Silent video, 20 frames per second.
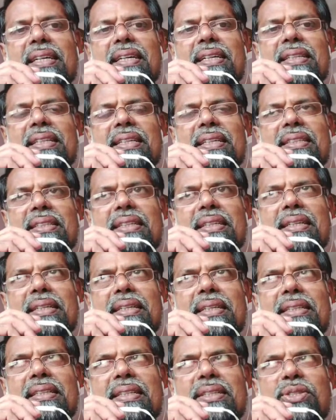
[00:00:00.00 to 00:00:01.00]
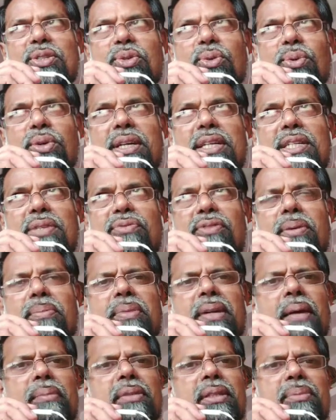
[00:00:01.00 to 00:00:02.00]
the students from
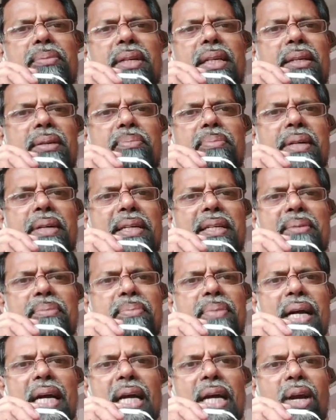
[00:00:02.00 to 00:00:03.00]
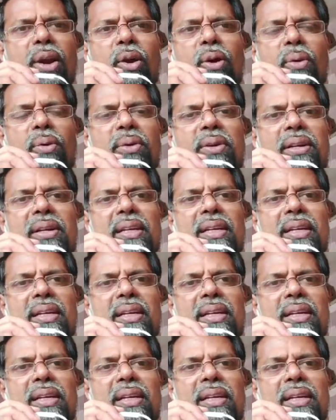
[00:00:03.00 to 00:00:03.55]
Tamil medium background,